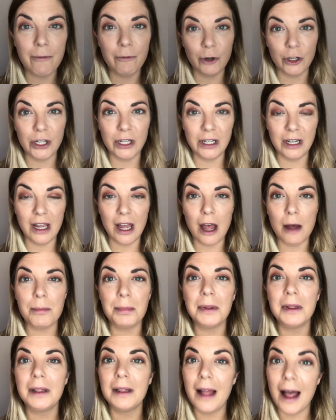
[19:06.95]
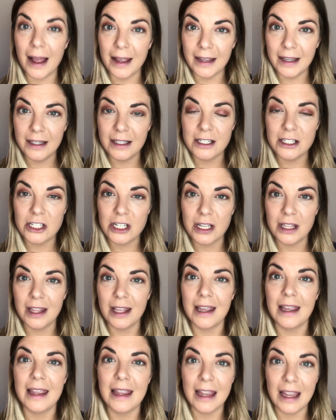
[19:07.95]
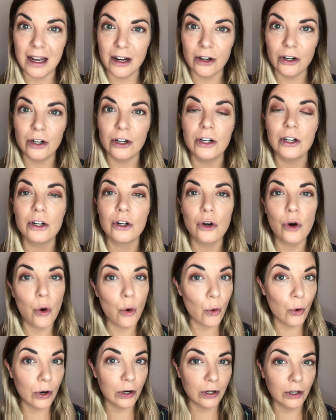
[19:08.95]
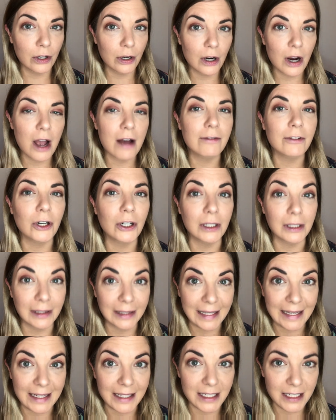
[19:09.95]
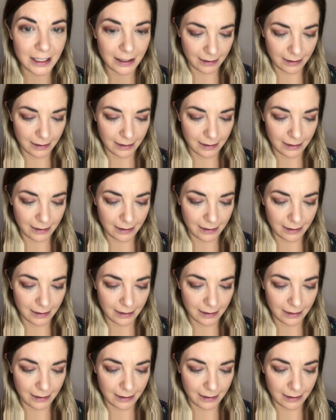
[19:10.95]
we're gonna apply it to the inner corner of our lid.